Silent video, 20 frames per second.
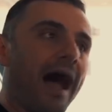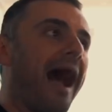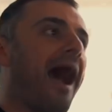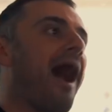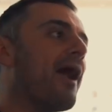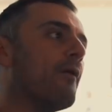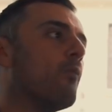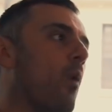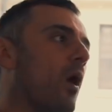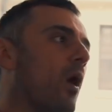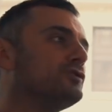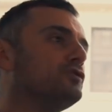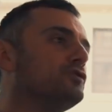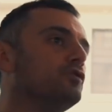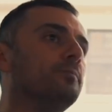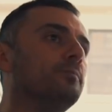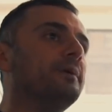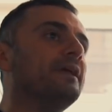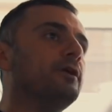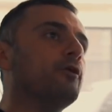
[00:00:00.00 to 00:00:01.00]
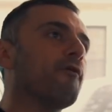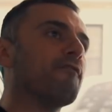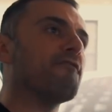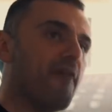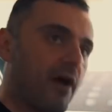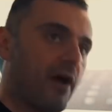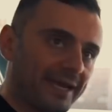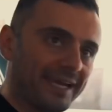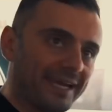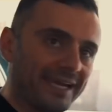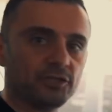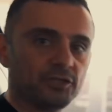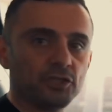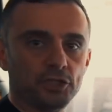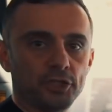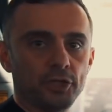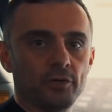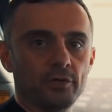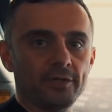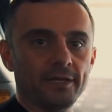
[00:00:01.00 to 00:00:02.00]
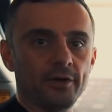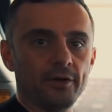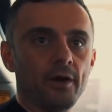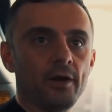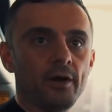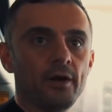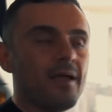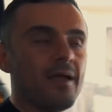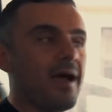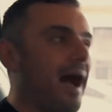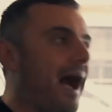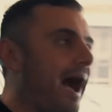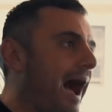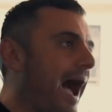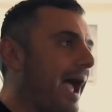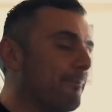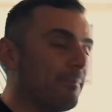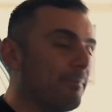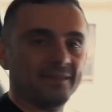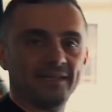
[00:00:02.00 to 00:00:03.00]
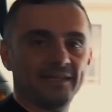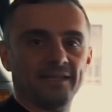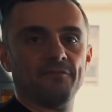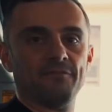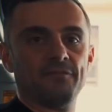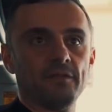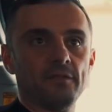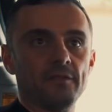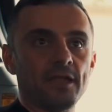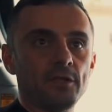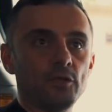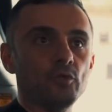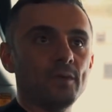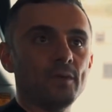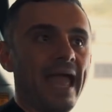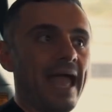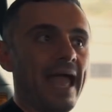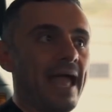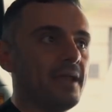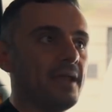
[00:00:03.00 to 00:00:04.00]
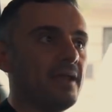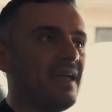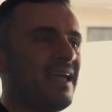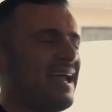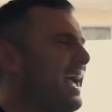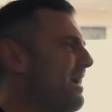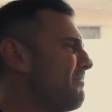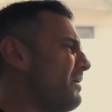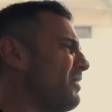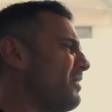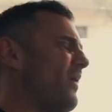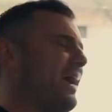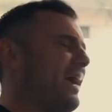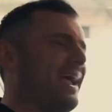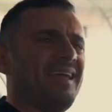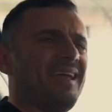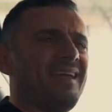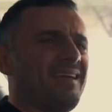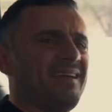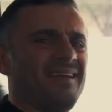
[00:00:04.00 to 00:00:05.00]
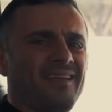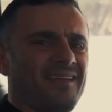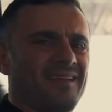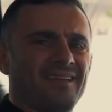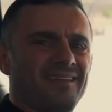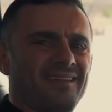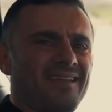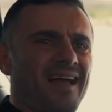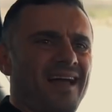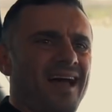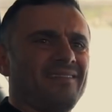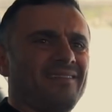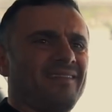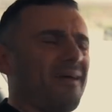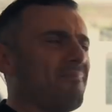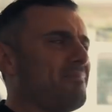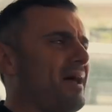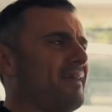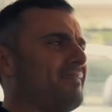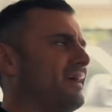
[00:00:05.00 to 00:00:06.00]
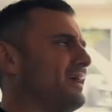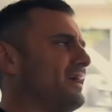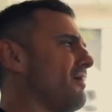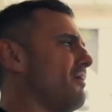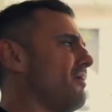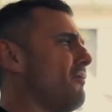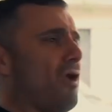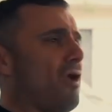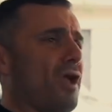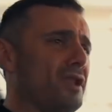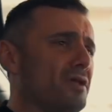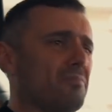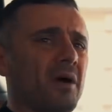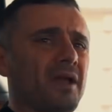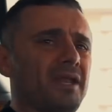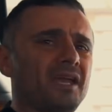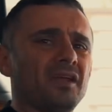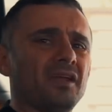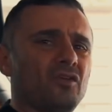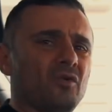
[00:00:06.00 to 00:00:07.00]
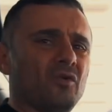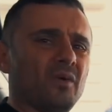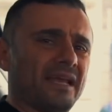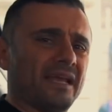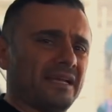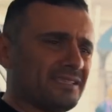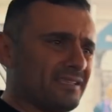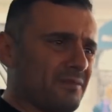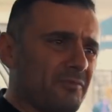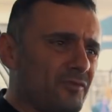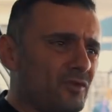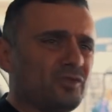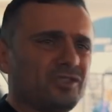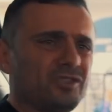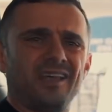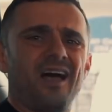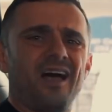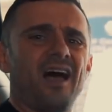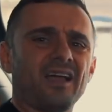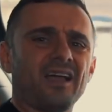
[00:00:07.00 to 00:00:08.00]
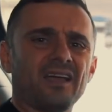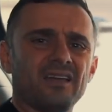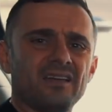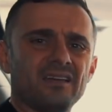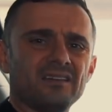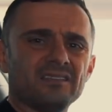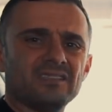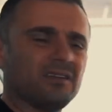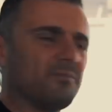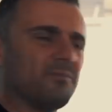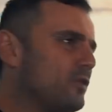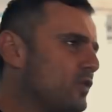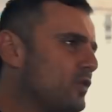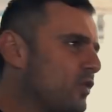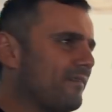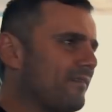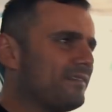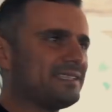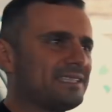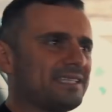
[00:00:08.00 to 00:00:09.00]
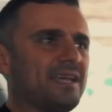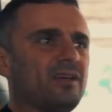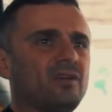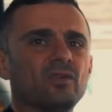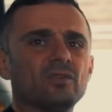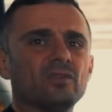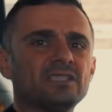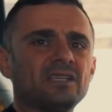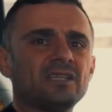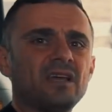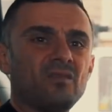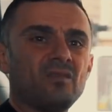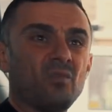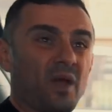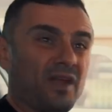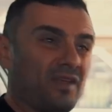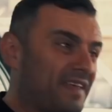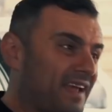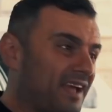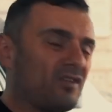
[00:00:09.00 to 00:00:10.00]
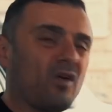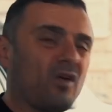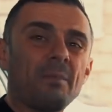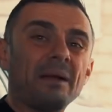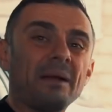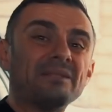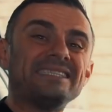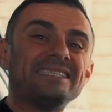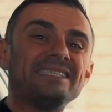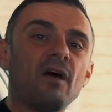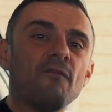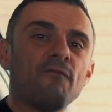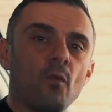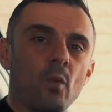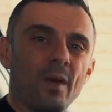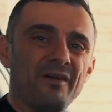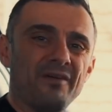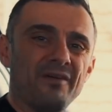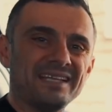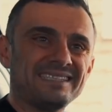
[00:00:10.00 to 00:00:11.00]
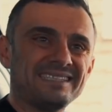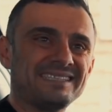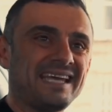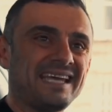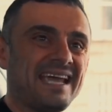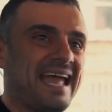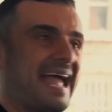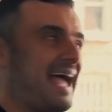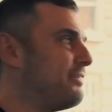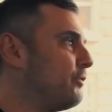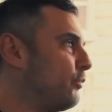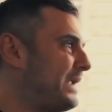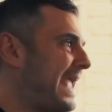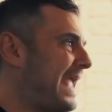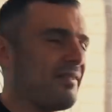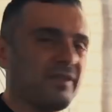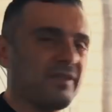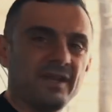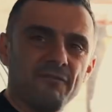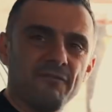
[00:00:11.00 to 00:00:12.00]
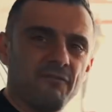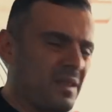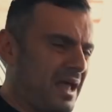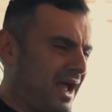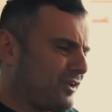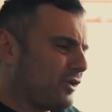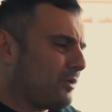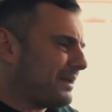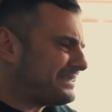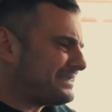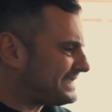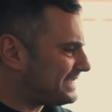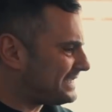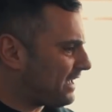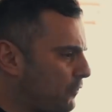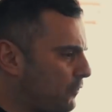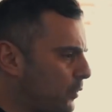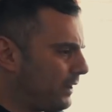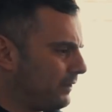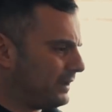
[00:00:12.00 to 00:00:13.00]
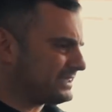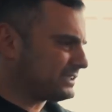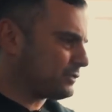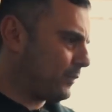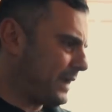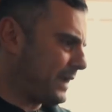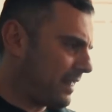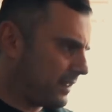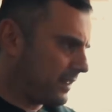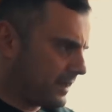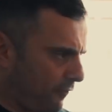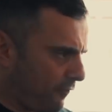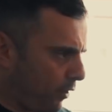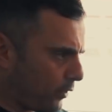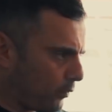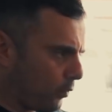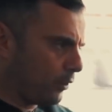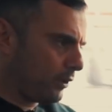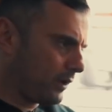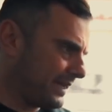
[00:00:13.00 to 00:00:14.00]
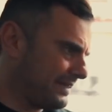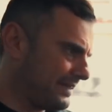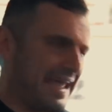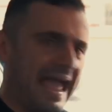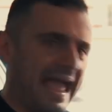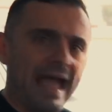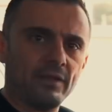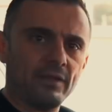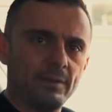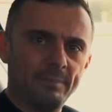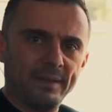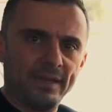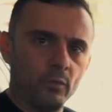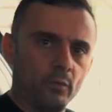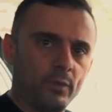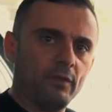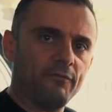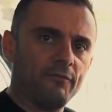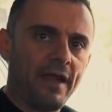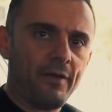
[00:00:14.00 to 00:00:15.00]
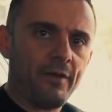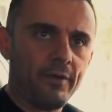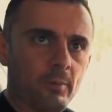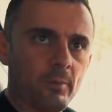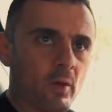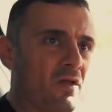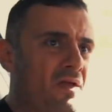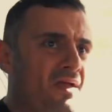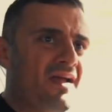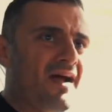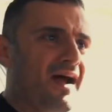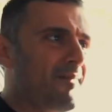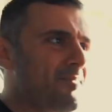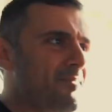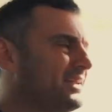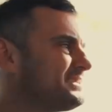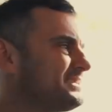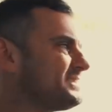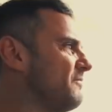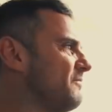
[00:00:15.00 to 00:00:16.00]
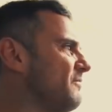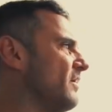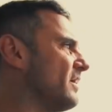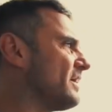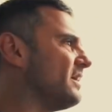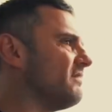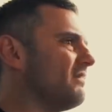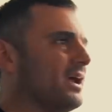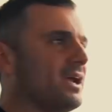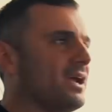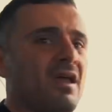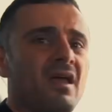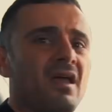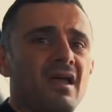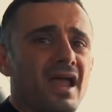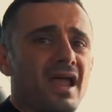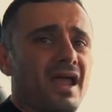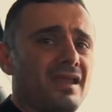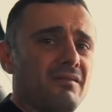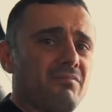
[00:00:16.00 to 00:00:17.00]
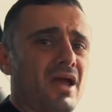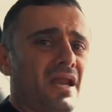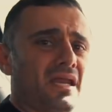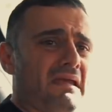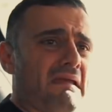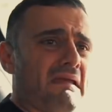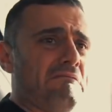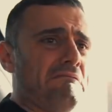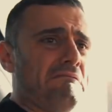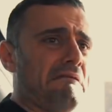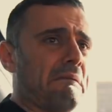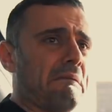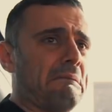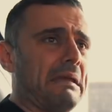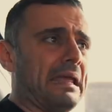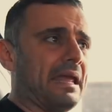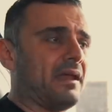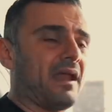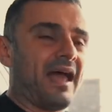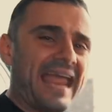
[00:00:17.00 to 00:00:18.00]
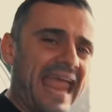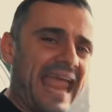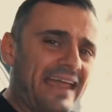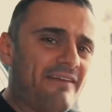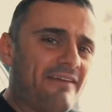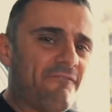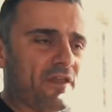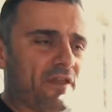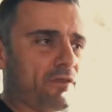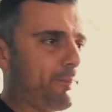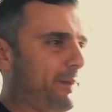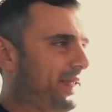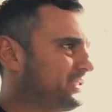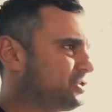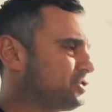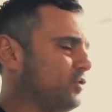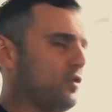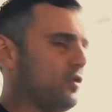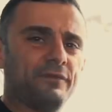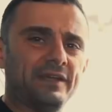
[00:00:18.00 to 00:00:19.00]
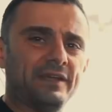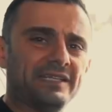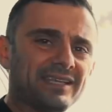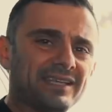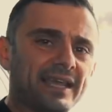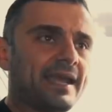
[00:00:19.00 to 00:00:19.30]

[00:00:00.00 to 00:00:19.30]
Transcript: I want to be your fucking cheerleader. I believe that you can. And by the way, I'm not like, anybody can do it. Like, some of you suck. Some of you don't have the skills. Why do you think I talk about self-awareness and the reality of, I talk about self-awareness, the reality of hard work and talent being a real variable. I'm not some fucking like, anybody can do it. I hate fifth place trophies.